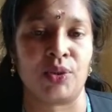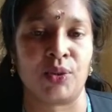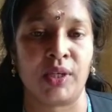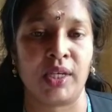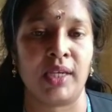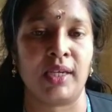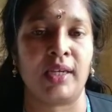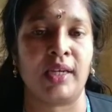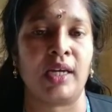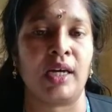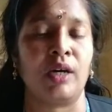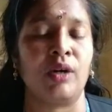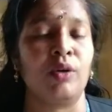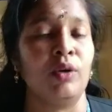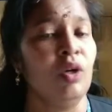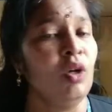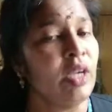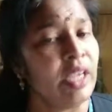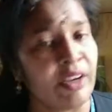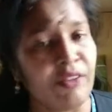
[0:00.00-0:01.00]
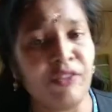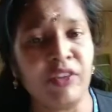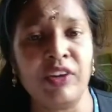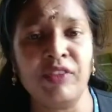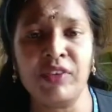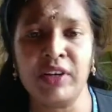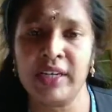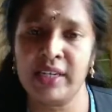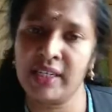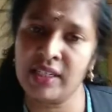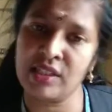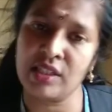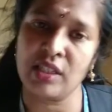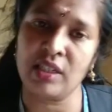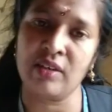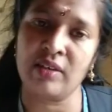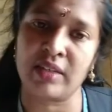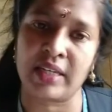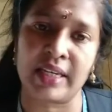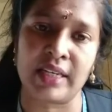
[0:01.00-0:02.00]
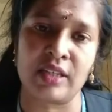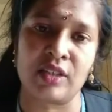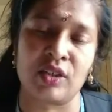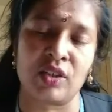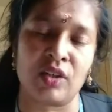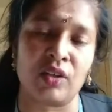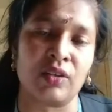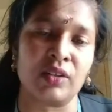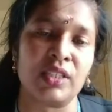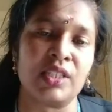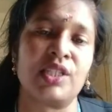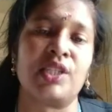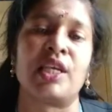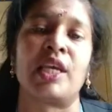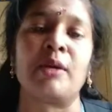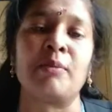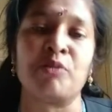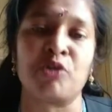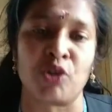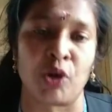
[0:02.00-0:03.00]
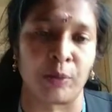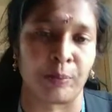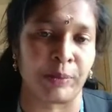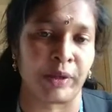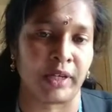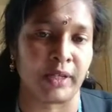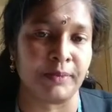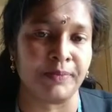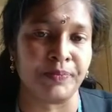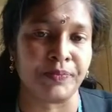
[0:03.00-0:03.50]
Okay, now everyone doesn't write on the same topic.